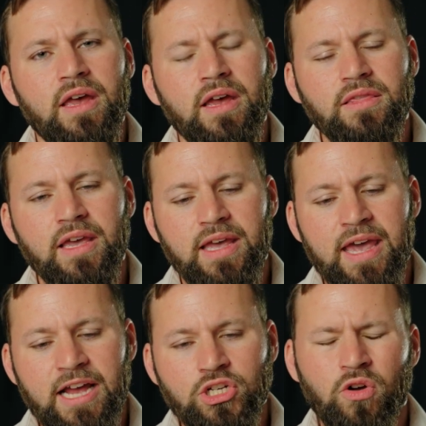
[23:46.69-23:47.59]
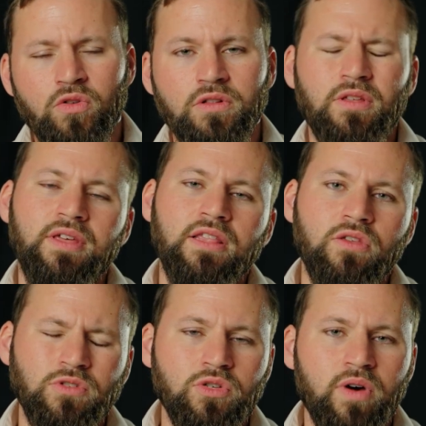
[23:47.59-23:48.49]
and they catch hold that
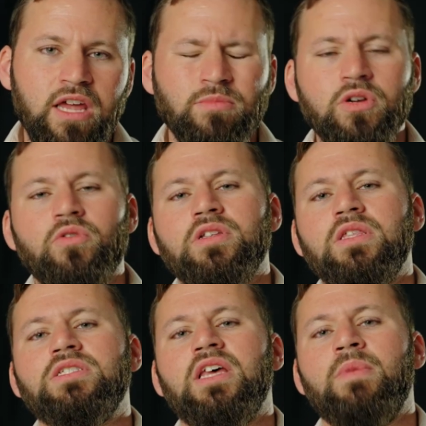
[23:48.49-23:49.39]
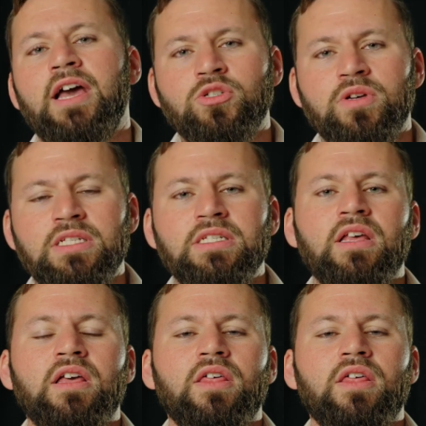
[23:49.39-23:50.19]
those 2 items are going to the same address,